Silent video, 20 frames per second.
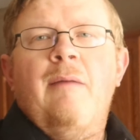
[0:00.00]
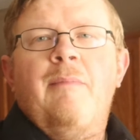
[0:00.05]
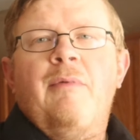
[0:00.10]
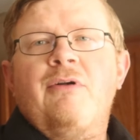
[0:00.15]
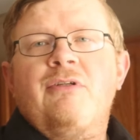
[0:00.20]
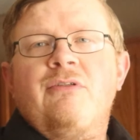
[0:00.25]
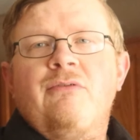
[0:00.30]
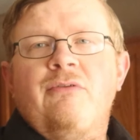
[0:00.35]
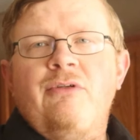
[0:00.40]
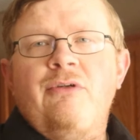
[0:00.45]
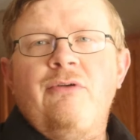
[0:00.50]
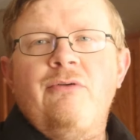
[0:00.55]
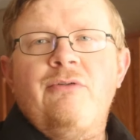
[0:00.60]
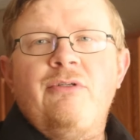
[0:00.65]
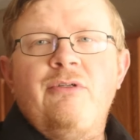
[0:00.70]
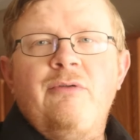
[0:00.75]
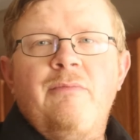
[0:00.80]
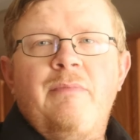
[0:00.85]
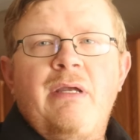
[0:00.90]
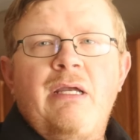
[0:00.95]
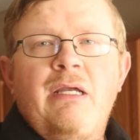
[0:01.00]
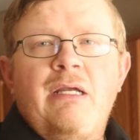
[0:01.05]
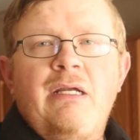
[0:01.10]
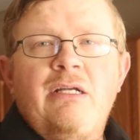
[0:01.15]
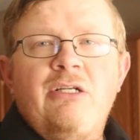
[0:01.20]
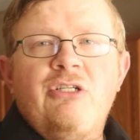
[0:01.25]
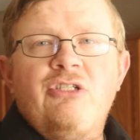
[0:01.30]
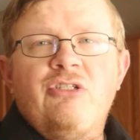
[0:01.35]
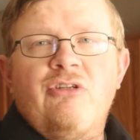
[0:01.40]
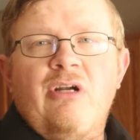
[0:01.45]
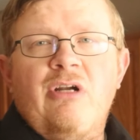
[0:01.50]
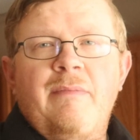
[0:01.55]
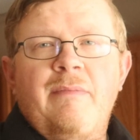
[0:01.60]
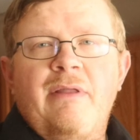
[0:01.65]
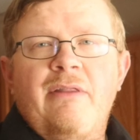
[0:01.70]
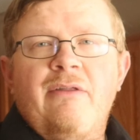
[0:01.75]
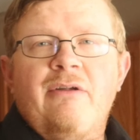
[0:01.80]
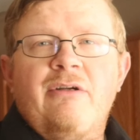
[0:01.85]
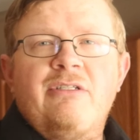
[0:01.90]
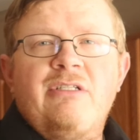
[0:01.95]
Personal YouTube page. to
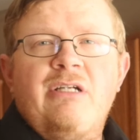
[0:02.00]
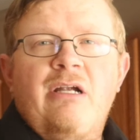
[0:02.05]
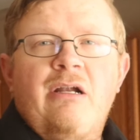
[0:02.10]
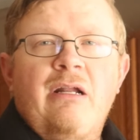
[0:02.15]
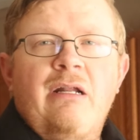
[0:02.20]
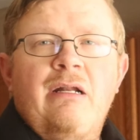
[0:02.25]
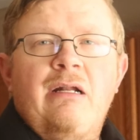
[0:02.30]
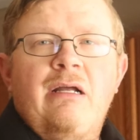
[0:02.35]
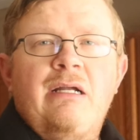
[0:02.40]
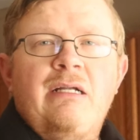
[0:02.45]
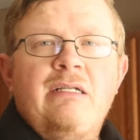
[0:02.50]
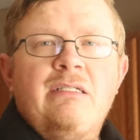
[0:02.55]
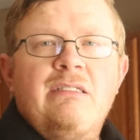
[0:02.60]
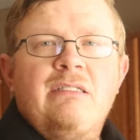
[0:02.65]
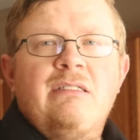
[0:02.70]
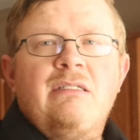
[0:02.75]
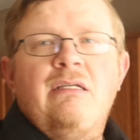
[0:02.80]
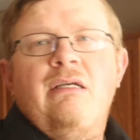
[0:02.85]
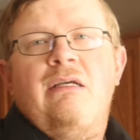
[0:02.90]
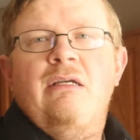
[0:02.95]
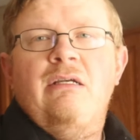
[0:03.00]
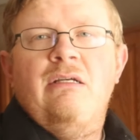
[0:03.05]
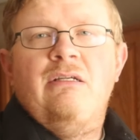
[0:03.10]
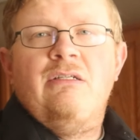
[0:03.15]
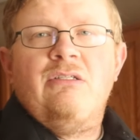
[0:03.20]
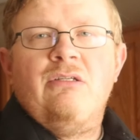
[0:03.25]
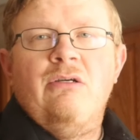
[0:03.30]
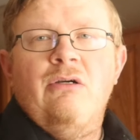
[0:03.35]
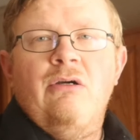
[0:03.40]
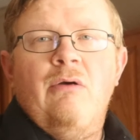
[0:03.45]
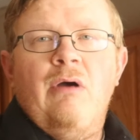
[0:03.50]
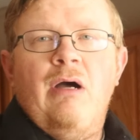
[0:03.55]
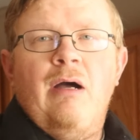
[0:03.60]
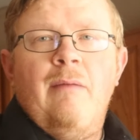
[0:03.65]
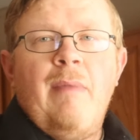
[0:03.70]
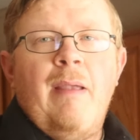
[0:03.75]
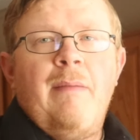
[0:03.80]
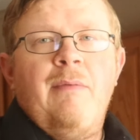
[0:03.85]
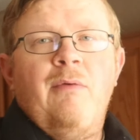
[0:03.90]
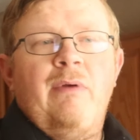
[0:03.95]
be there Saturday nights. So
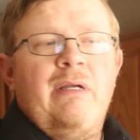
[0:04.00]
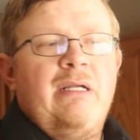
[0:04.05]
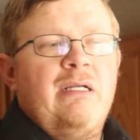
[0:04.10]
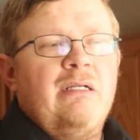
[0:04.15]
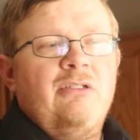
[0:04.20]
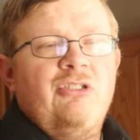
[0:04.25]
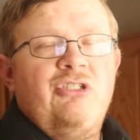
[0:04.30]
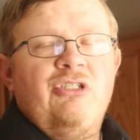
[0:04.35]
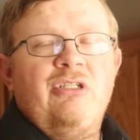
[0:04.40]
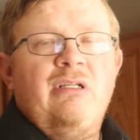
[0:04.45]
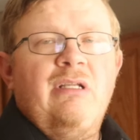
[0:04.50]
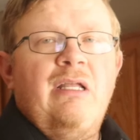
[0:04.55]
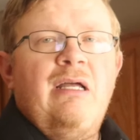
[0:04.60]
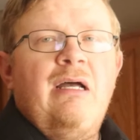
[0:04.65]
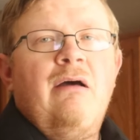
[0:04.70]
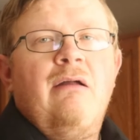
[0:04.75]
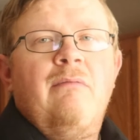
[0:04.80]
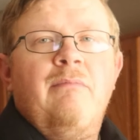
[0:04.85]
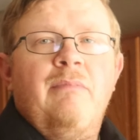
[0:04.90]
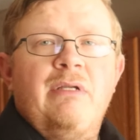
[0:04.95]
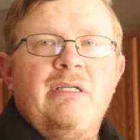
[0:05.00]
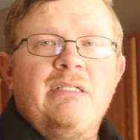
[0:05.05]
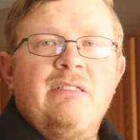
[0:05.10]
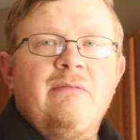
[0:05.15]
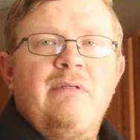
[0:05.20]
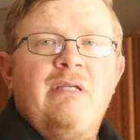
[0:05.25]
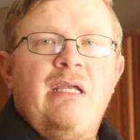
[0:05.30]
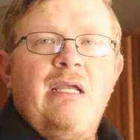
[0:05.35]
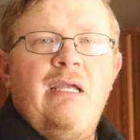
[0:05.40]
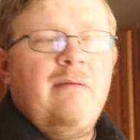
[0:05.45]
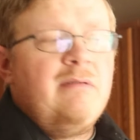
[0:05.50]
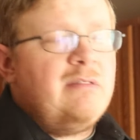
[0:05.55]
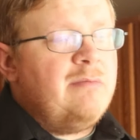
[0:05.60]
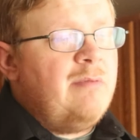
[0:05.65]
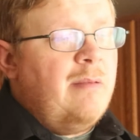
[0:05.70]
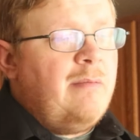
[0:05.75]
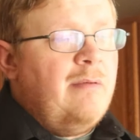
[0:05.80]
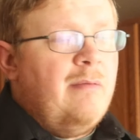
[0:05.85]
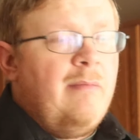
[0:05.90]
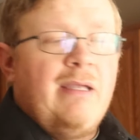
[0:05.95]
maybe we can chill out, play some games,
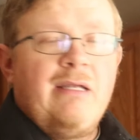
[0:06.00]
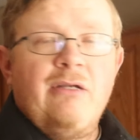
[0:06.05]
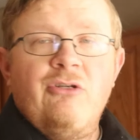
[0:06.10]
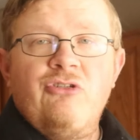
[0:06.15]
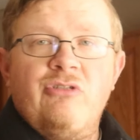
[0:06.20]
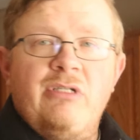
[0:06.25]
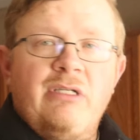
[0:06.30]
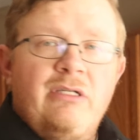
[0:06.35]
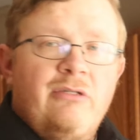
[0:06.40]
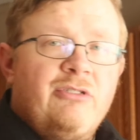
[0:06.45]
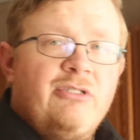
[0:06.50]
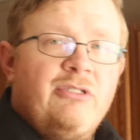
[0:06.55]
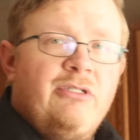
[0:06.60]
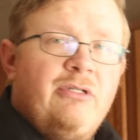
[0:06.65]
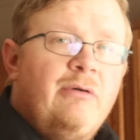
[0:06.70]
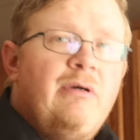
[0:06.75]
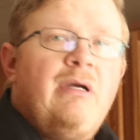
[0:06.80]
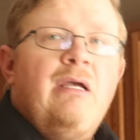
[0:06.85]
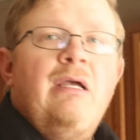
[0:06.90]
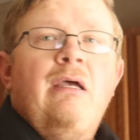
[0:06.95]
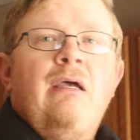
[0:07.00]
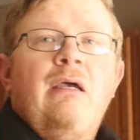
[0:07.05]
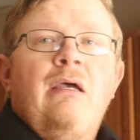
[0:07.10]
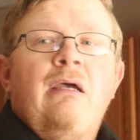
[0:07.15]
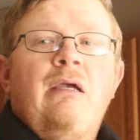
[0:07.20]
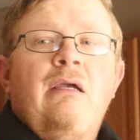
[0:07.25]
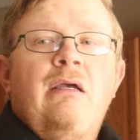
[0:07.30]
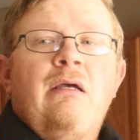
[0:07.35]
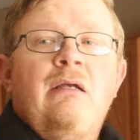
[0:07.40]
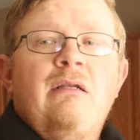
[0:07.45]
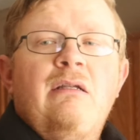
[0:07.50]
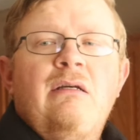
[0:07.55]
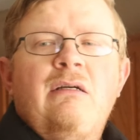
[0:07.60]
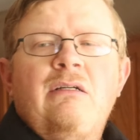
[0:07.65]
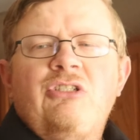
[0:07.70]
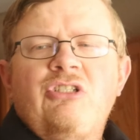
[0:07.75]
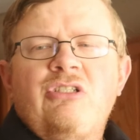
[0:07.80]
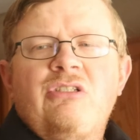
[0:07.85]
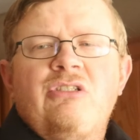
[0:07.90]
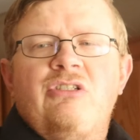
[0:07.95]
maybe make a drink or two, and
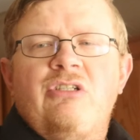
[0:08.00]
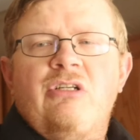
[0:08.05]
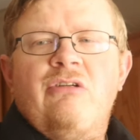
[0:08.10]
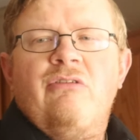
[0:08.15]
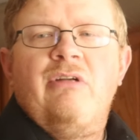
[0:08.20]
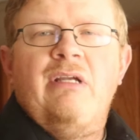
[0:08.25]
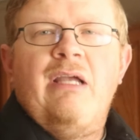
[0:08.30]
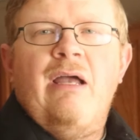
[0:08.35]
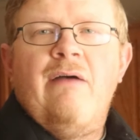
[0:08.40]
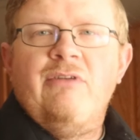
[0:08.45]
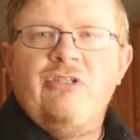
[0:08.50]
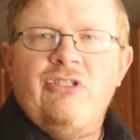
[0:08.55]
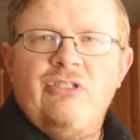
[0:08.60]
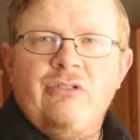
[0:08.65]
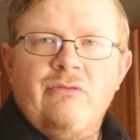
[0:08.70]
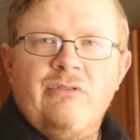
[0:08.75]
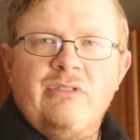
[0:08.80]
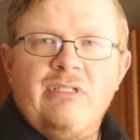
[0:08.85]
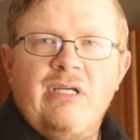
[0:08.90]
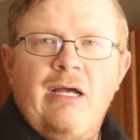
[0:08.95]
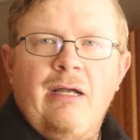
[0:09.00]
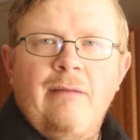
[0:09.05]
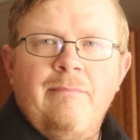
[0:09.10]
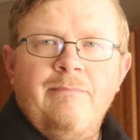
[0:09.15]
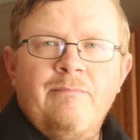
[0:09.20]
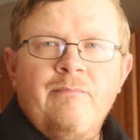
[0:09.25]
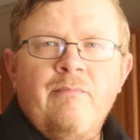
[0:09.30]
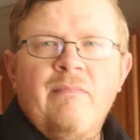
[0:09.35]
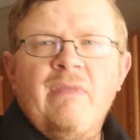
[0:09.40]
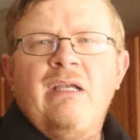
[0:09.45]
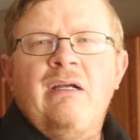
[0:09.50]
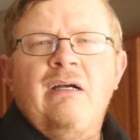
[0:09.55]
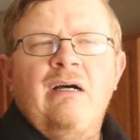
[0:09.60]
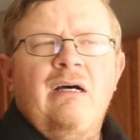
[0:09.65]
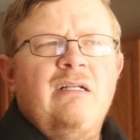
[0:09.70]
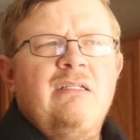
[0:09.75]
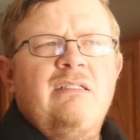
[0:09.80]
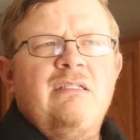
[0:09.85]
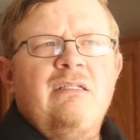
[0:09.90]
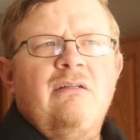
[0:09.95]
just generally have a chill time.
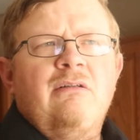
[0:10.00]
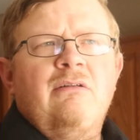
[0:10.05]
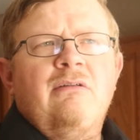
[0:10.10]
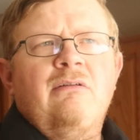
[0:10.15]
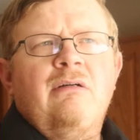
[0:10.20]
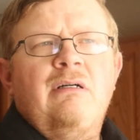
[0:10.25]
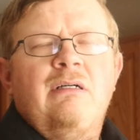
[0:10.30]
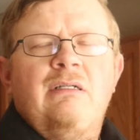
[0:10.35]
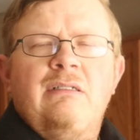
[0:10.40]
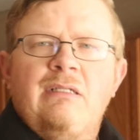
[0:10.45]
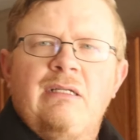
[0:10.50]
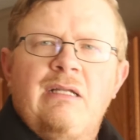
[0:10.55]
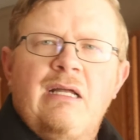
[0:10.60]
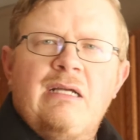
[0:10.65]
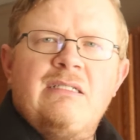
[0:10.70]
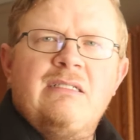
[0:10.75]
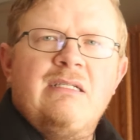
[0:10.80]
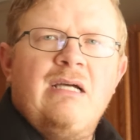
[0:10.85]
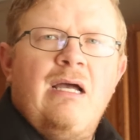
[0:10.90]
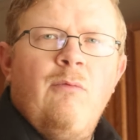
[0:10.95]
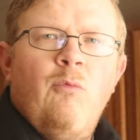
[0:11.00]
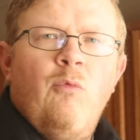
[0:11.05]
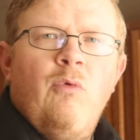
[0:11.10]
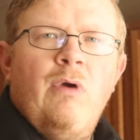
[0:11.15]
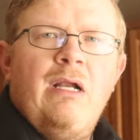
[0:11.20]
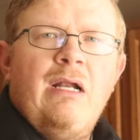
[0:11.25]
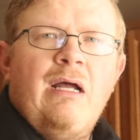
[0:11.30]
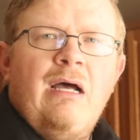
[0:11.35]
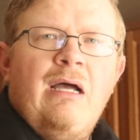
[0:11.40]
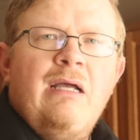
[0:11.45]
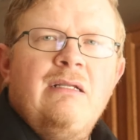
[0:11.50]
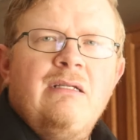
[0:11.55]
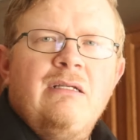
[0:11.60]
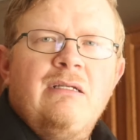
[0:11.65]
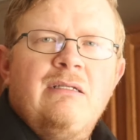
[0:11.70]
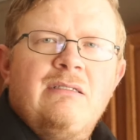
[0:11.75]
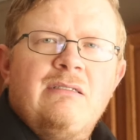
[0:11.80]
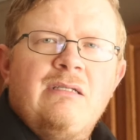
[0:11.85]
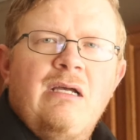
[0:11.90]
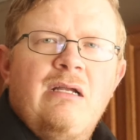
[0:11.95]
Until the next time when I
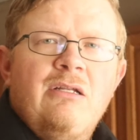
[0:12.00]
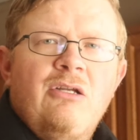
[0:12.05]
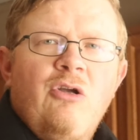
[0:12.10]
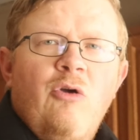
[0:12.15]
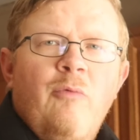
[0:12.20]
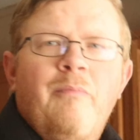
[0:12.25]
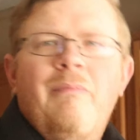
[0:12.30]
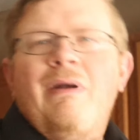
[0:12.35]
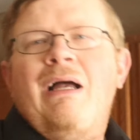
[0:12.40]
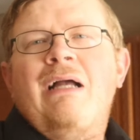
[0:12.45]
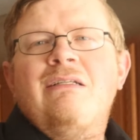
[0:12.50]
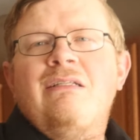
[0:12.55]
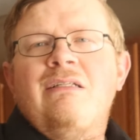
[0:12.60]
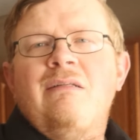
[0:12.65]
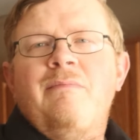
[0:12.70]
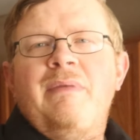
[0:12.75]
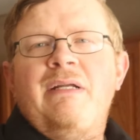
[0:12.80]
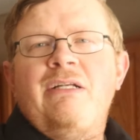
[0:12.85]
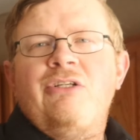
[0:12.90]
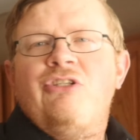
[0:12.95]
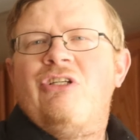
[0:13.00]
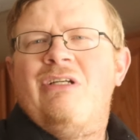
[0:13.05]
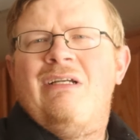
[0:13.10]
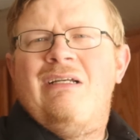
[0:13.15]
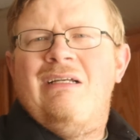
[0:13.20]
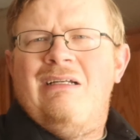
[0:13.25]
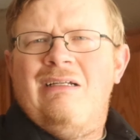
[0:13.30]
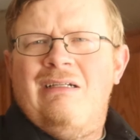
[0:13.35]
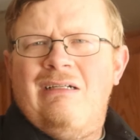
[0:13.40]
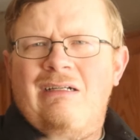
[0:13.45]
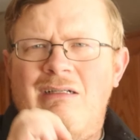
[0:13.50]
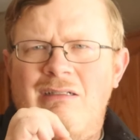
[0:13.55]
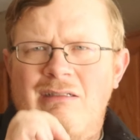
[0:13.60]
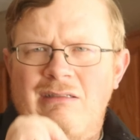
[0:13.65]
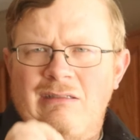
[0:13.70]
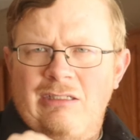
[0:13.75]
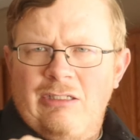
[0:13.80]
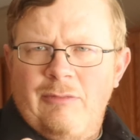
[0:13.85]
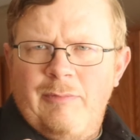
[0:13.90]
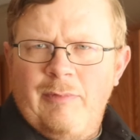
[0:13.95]
decide to go back to the beach a
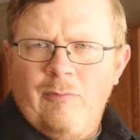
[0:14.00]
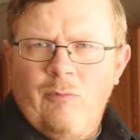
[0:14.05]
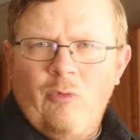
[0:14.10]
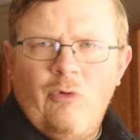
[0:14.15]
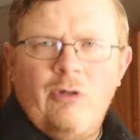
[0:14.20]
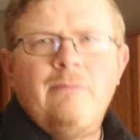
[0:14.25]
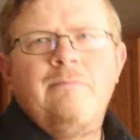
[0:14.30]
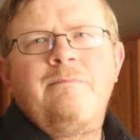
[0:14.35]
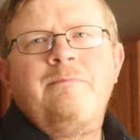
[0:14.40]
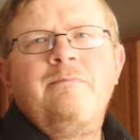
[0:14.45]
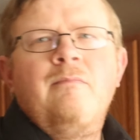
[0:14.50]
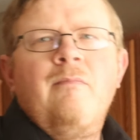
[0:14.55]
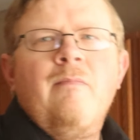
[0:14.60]
little bit more